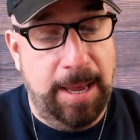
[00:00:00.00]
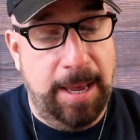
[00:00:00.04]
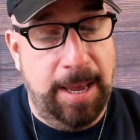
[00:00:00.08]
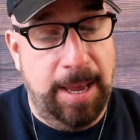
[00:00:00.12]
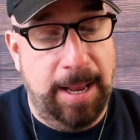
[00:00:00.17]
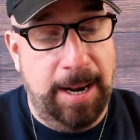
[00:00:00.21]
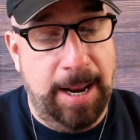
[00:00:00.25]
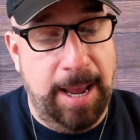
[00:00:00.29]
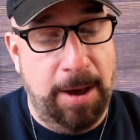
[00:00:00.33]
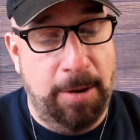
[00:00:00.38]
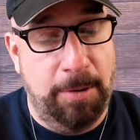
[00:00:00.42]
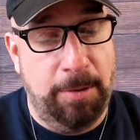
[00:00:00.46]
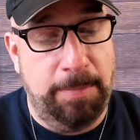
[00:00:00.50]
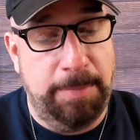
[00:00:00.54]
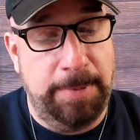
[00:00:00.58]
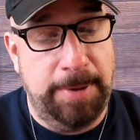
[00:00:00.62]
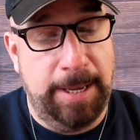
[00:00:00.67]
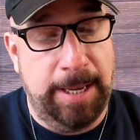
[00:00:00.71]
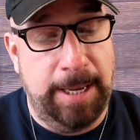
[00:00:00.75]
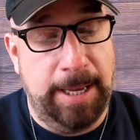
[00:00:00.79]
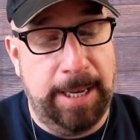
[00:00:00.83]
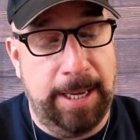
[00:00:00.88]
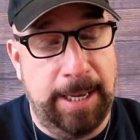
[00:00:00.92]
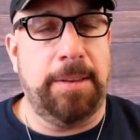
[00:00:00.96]
And that would
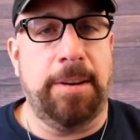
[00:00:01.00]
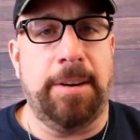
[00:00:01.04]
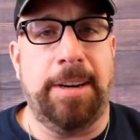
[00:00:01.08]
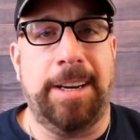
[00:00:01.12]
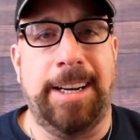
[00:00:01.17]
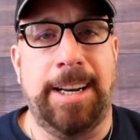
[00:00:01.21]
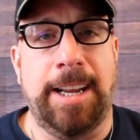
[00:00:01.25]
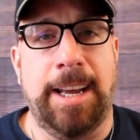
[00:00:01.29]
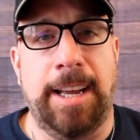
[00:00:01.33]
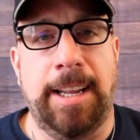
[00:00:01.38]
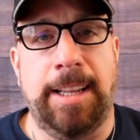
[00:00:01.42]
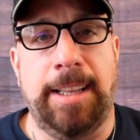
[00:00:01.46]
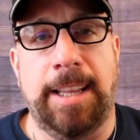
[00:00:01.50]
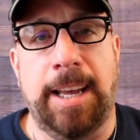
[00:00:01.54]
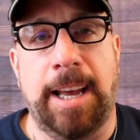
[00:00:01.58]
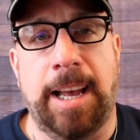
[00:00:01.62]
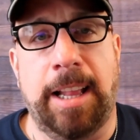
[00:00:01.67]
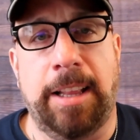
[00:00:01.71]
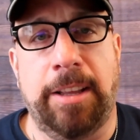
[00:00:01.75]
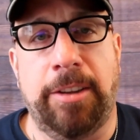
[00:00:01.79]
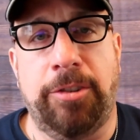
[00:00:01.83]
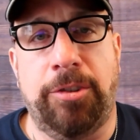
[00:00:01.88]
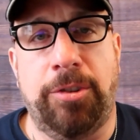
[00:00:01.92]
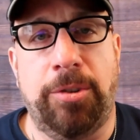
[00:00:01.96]
be
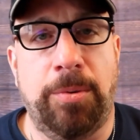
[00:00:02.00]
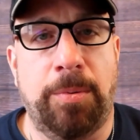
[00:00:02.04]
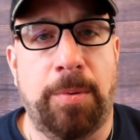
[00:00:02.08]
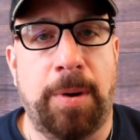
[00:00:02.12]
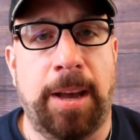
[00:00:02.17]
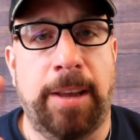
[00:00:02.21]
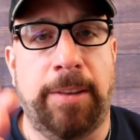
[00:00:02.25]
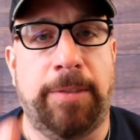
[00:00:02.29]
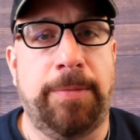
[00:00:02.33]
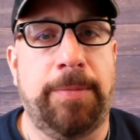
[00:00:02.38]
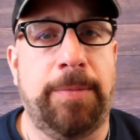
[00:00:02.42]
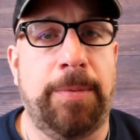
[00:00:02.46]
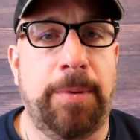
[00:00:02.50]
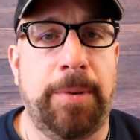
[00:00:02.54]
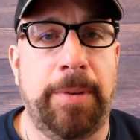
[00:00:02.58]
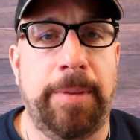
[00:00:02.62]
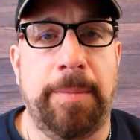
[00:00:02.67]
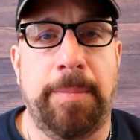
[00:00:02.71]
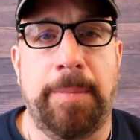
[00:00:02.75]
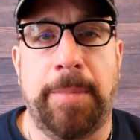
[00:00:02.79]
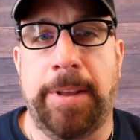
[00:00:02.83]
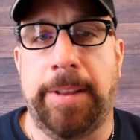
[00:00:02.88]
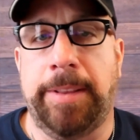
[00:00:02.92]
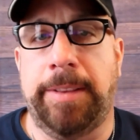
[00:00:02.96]
$39 US for
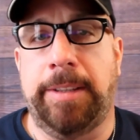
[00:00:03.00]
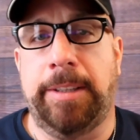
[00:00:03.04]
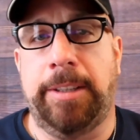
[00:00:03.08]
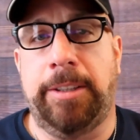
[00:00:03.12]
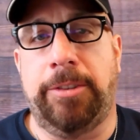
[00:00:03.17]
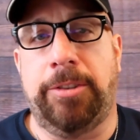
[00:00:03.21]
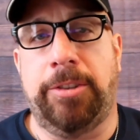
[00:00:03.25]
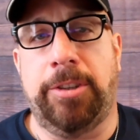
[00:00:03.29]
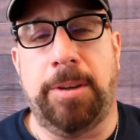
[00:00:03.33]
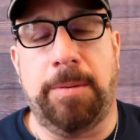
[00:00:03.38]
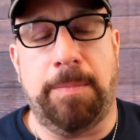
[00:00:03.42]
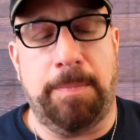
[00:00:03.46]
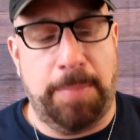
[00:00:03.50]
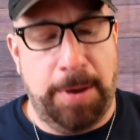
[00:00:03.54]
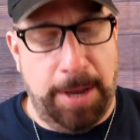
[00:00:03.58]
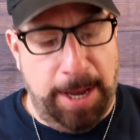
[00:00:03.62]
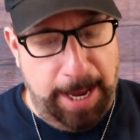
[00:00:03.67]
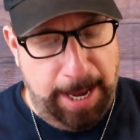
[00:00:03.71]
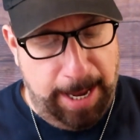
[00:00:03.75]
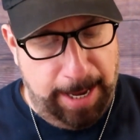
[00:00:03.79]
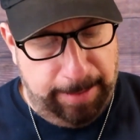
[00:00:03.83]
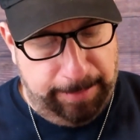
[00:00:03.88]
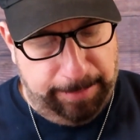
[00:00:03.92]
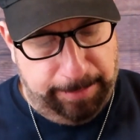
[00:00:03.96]
the monthly gym
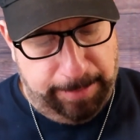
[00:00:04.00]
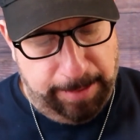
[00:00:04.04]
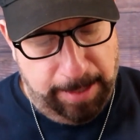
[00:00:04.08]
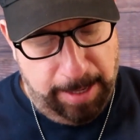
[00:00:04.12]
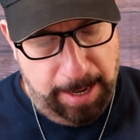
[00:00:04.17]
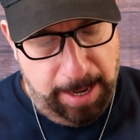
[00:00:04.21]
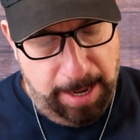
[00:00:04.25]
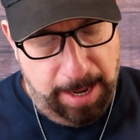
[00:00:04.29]
pass.